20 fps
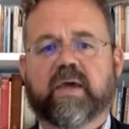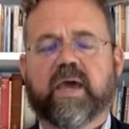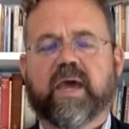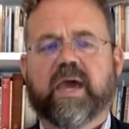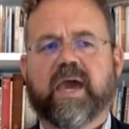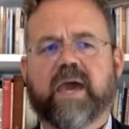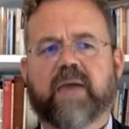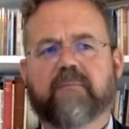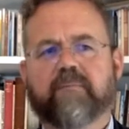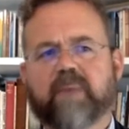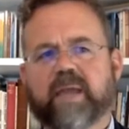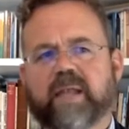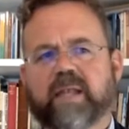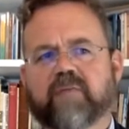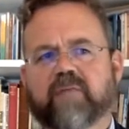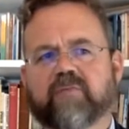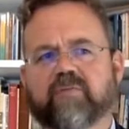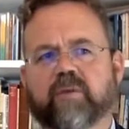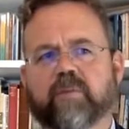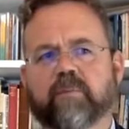Uh, many
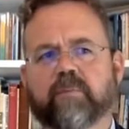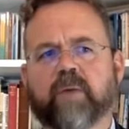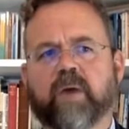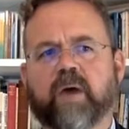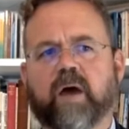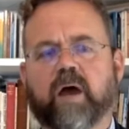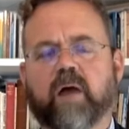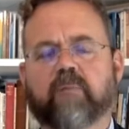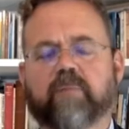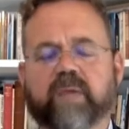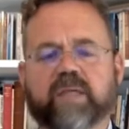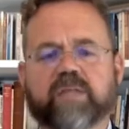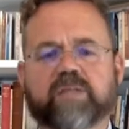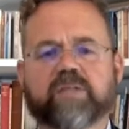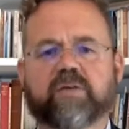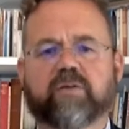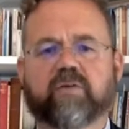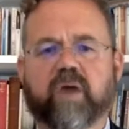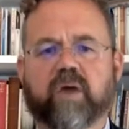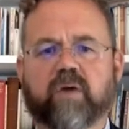of them are
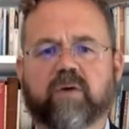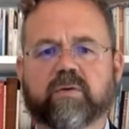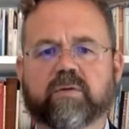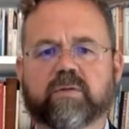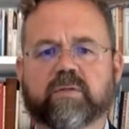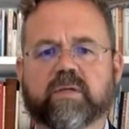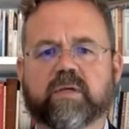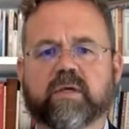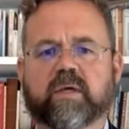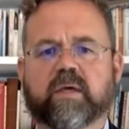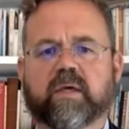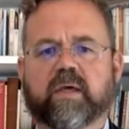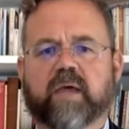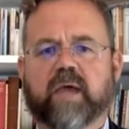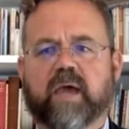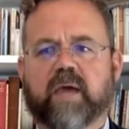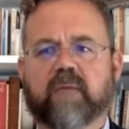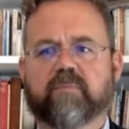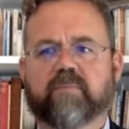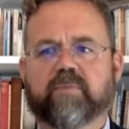based around
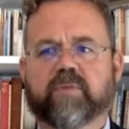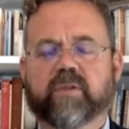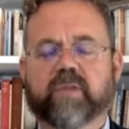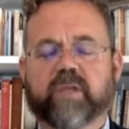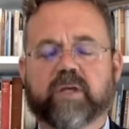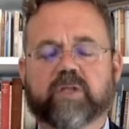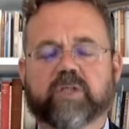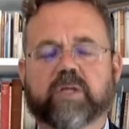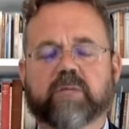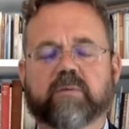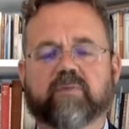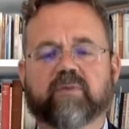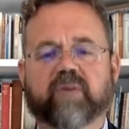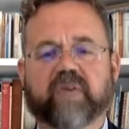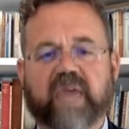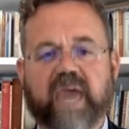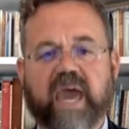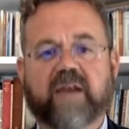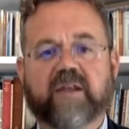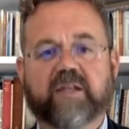um, the leadership of a
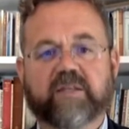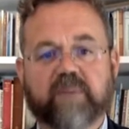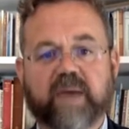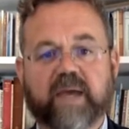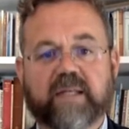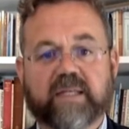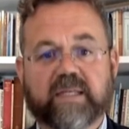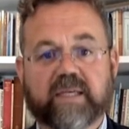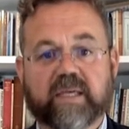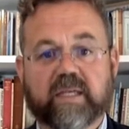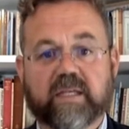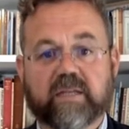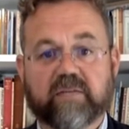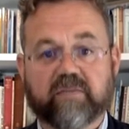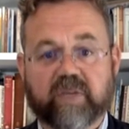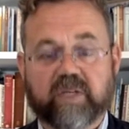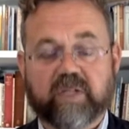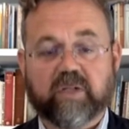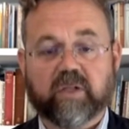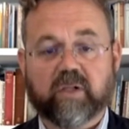charismatic
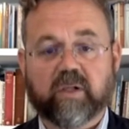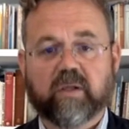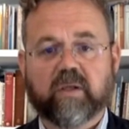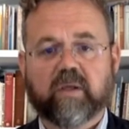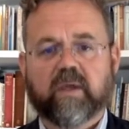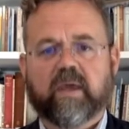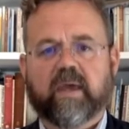individual.